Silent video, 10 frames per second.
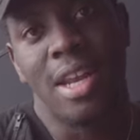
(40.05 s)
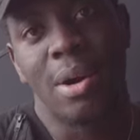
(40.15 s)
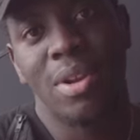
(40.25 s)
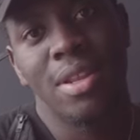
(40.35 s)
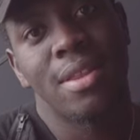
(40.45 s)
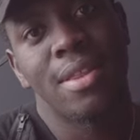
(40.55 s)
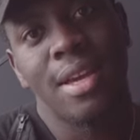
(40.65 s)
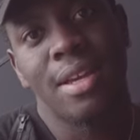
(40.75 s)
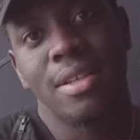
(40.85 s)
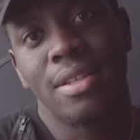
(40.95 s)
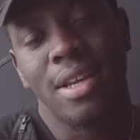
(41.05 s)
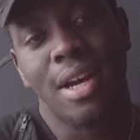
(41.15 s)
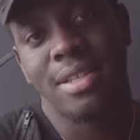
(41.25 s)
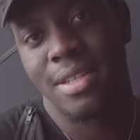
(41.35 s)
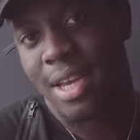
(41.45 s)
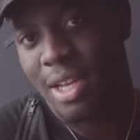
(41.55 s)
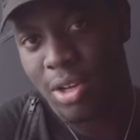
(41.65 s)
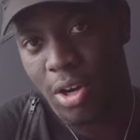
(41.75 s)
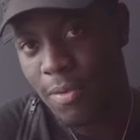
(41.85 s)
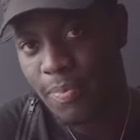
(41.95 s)
Now, one of the things I say a
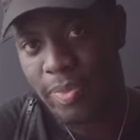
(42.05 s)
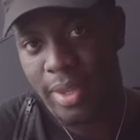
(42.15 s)
lot